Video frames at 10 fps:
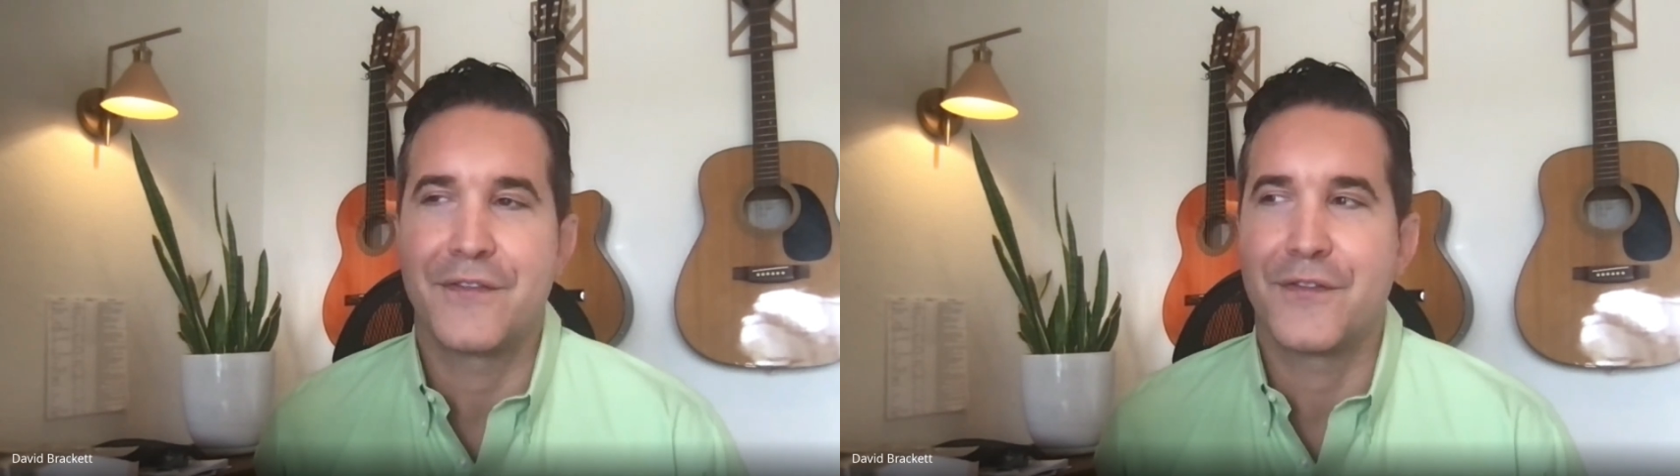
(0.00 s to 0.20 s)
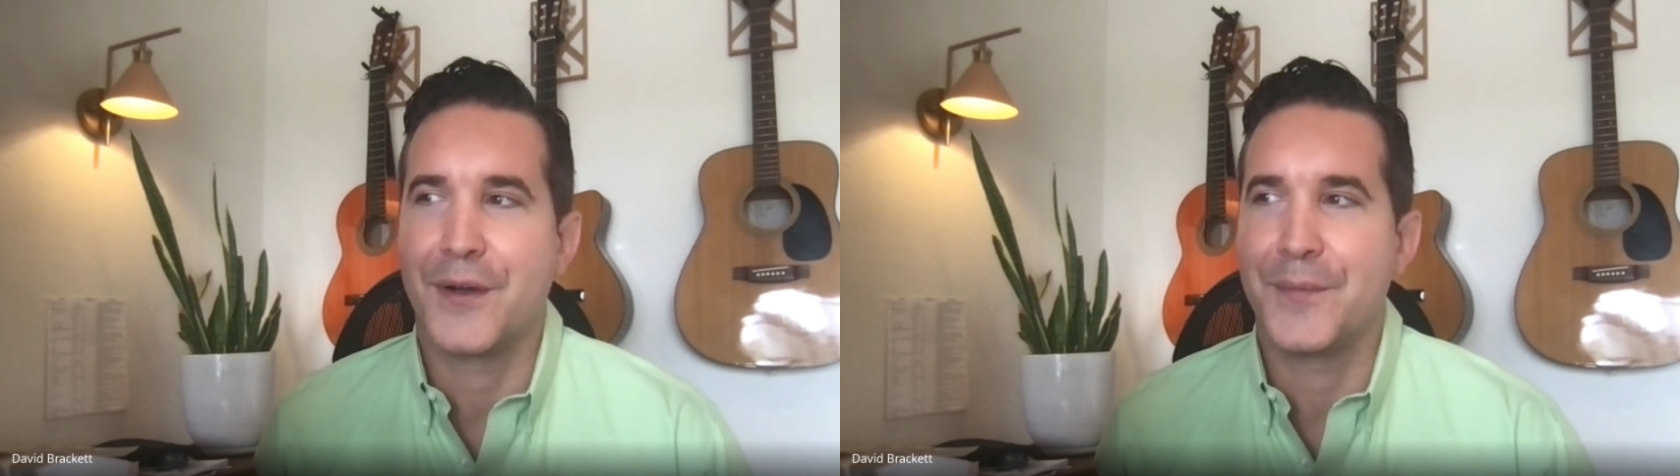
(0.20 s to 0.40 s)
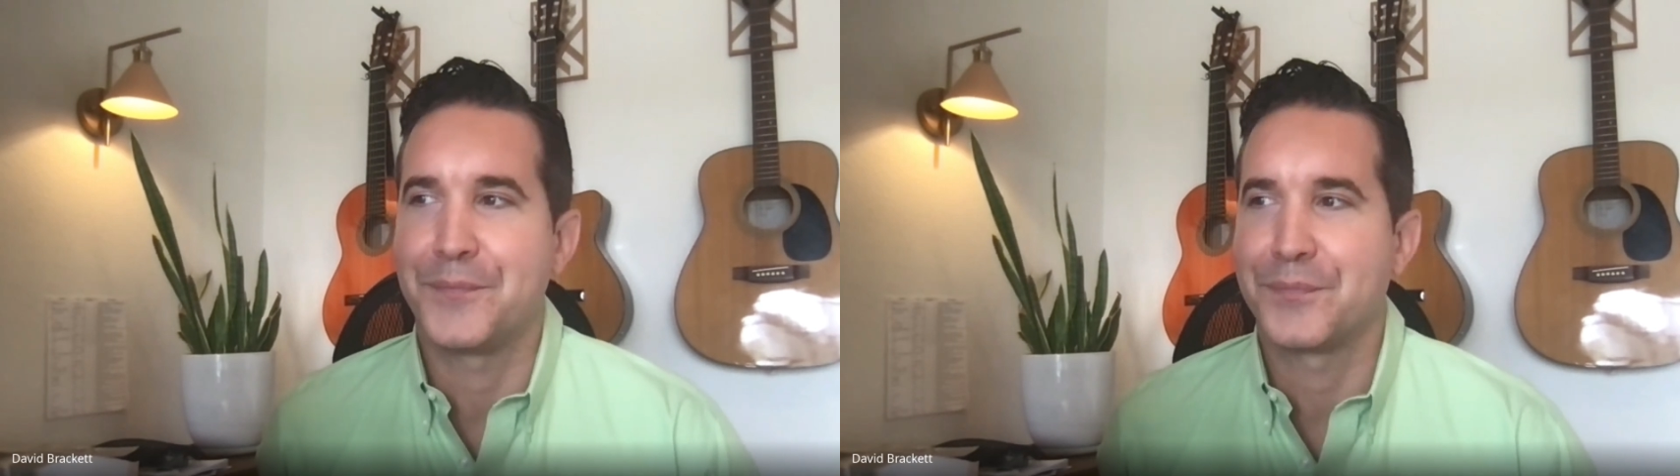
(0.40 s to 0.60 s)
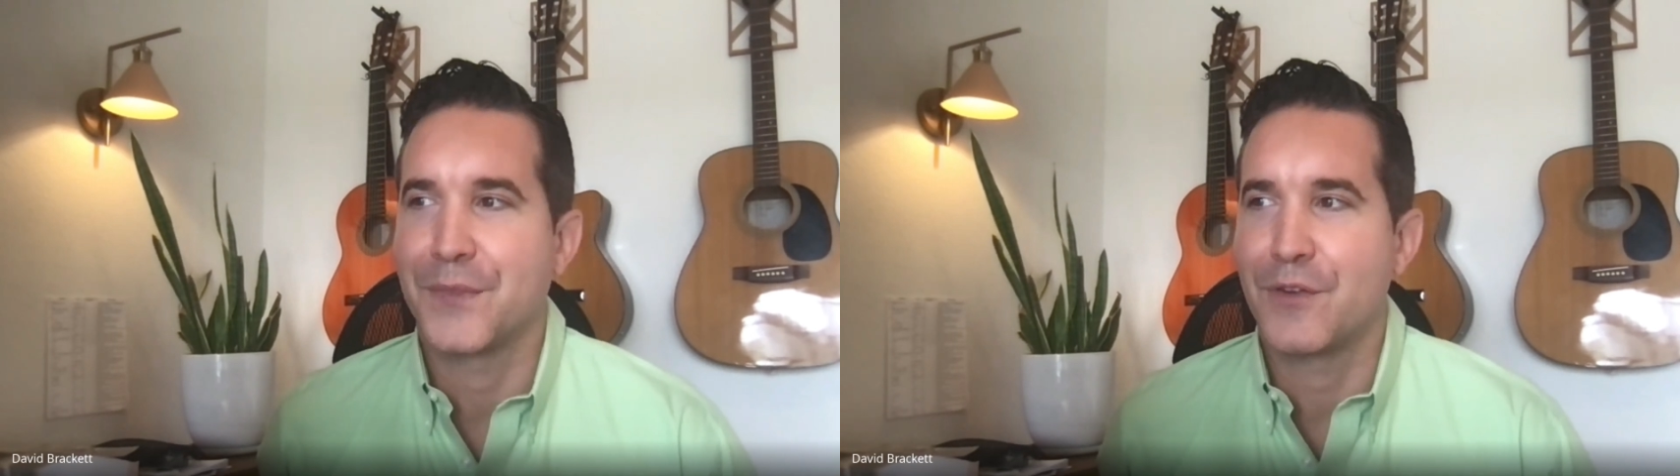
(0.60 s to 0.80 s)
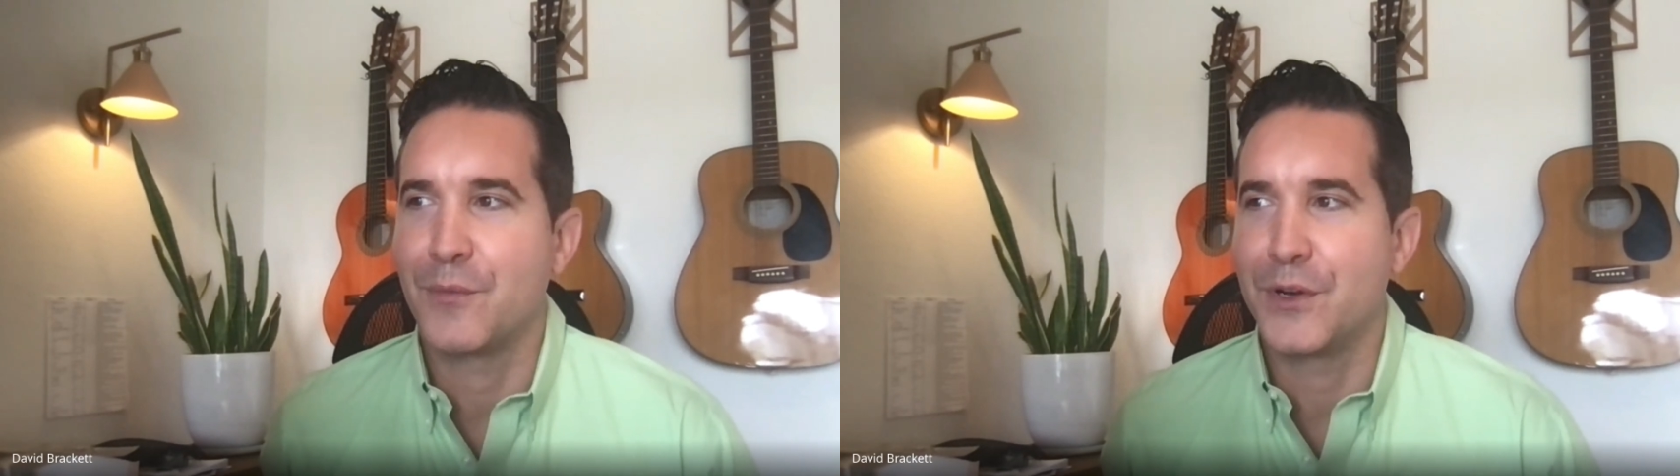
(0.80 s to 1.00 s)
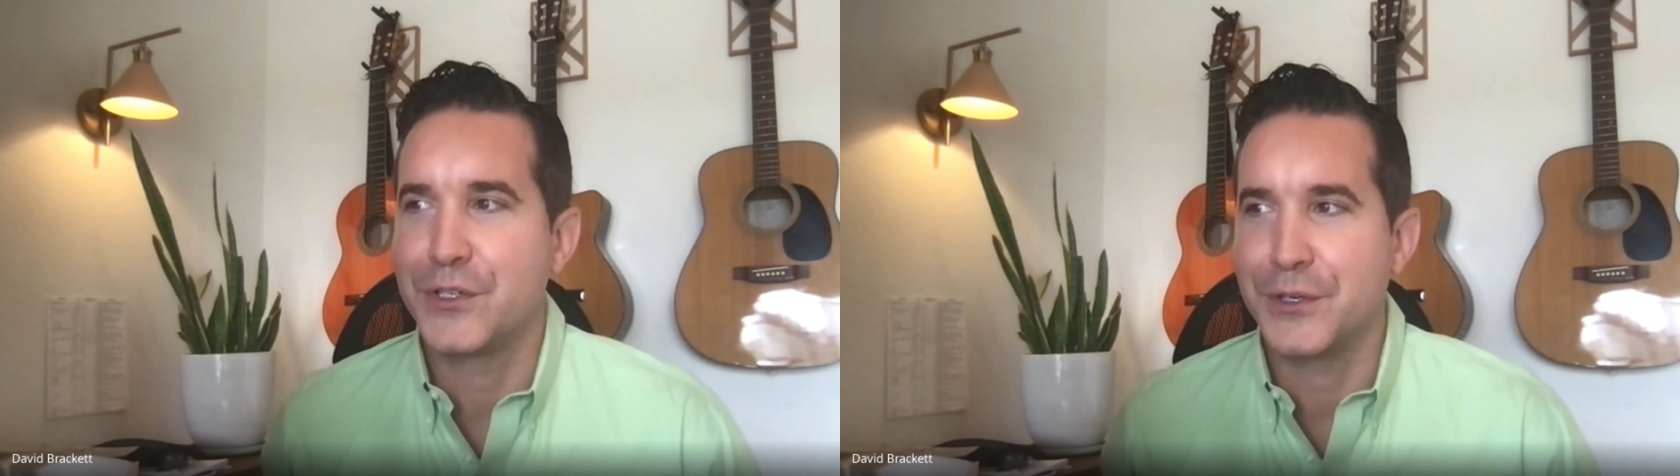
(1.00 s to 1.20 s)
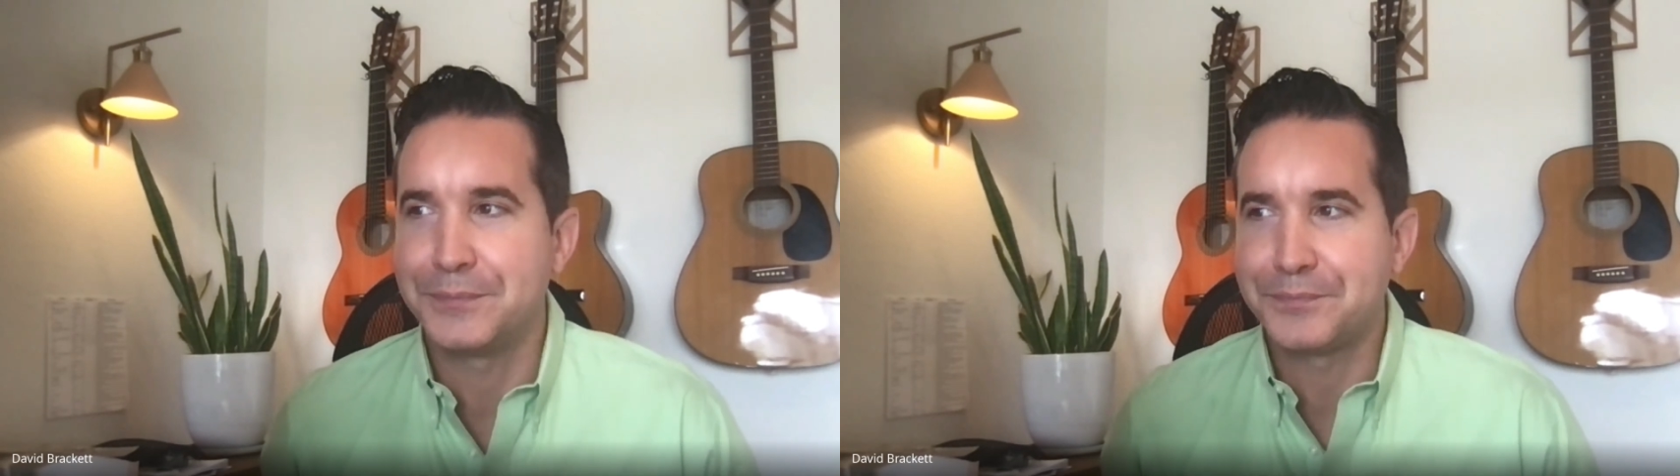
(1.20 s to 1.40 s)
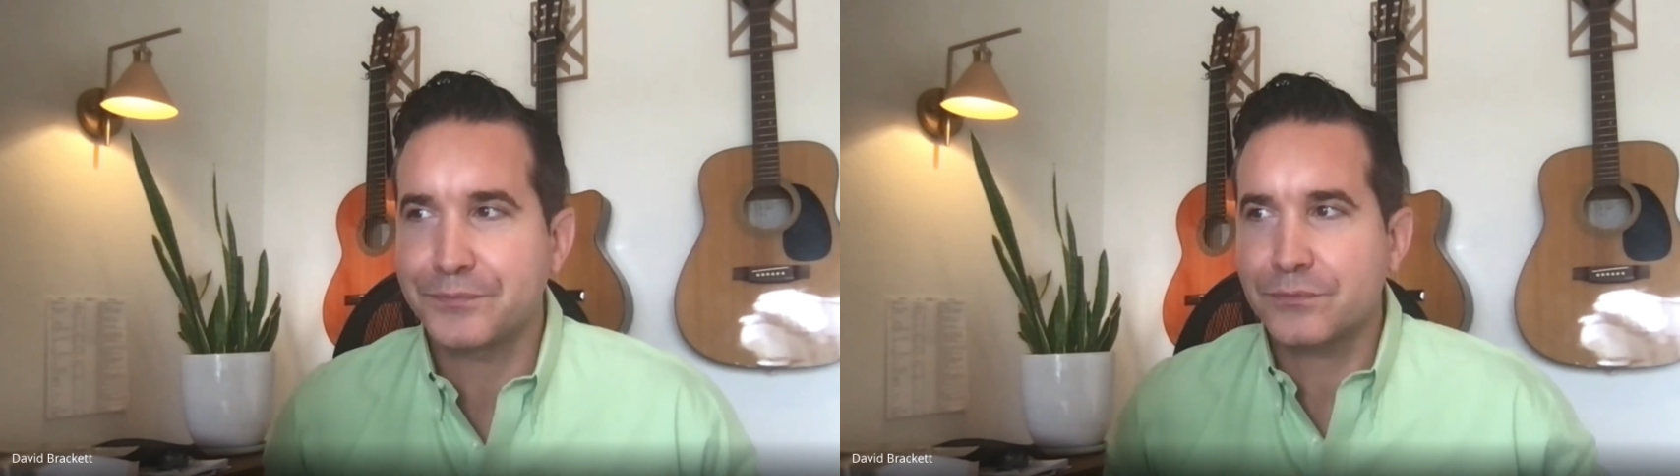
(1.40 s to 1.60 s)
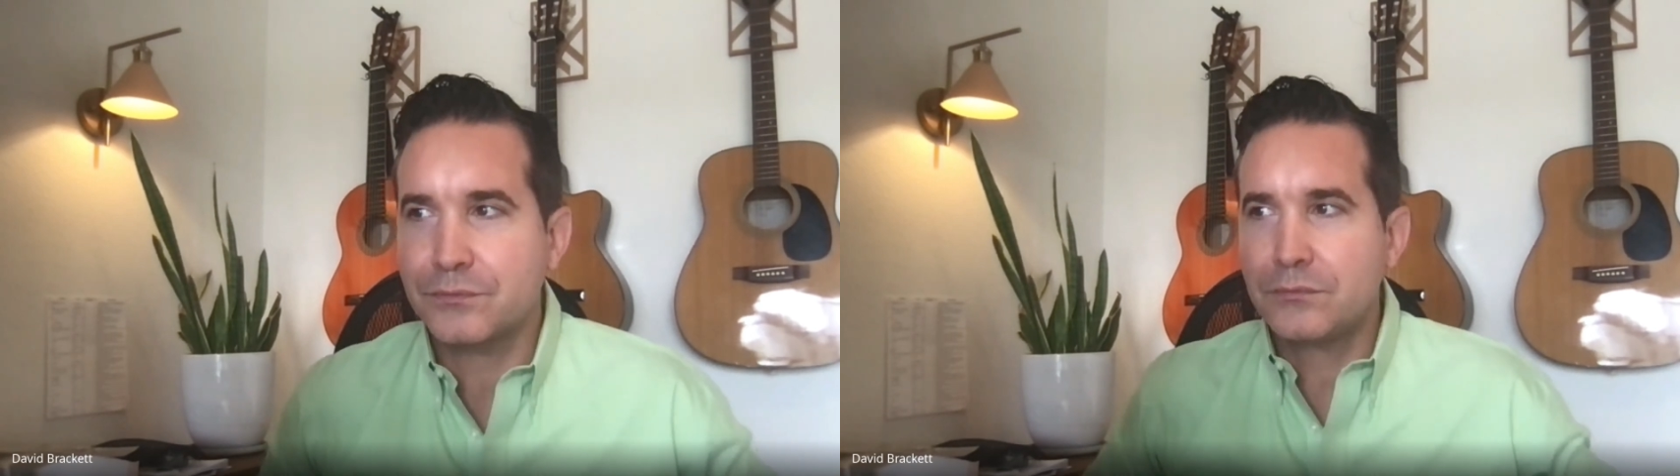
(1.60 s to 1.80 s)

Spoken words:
today from Richard.